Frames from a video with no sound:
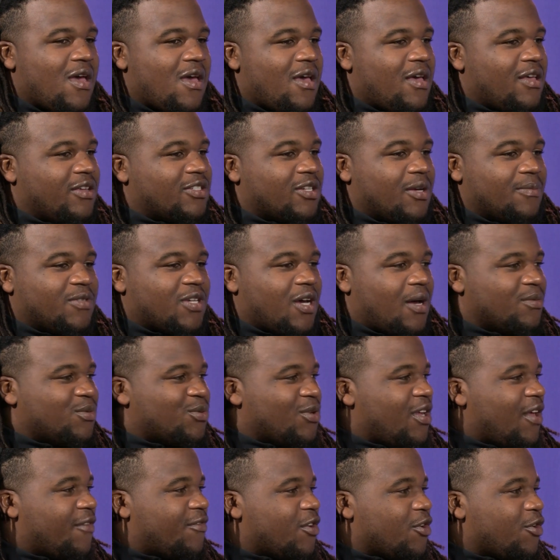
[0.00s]
sometimes when
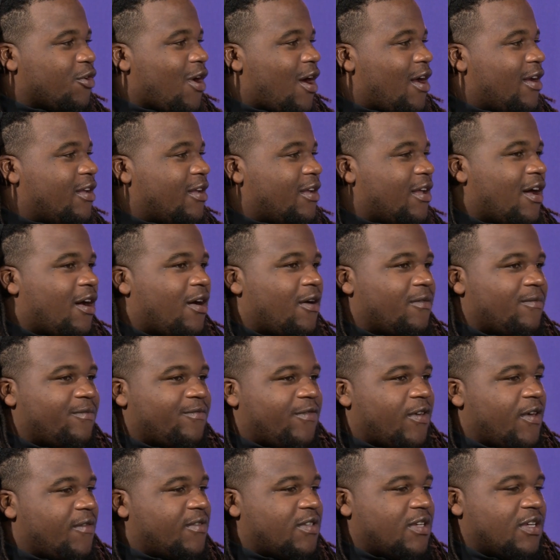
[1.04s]
you have to grind it out,
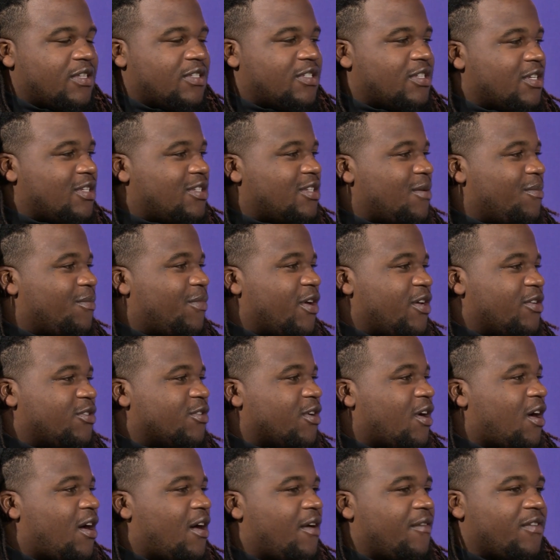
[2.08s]
15, 16-play
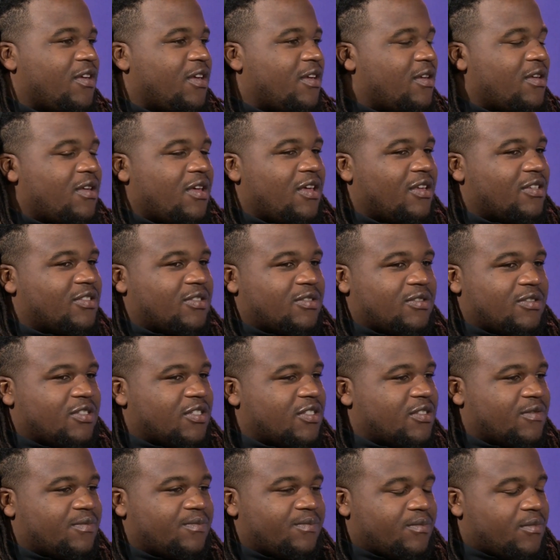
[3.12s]
drive, it's
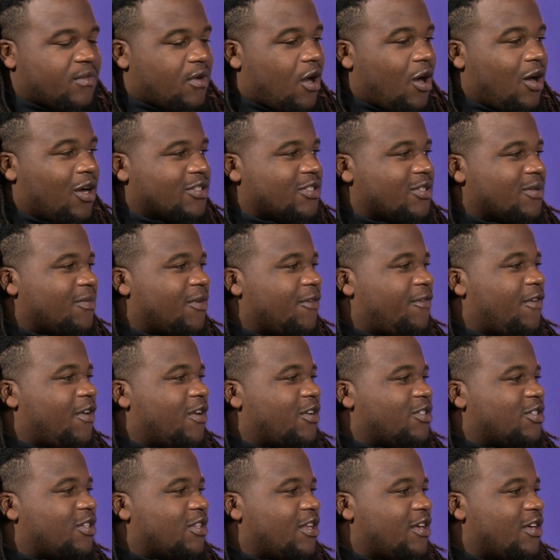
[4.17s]
just awesome to
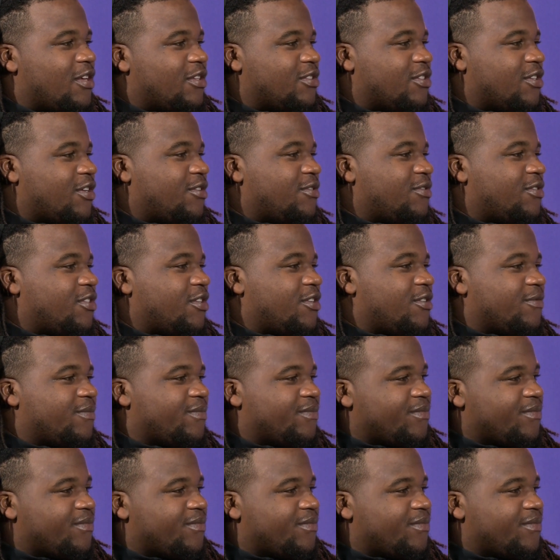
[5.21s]
finish in the end zone. So,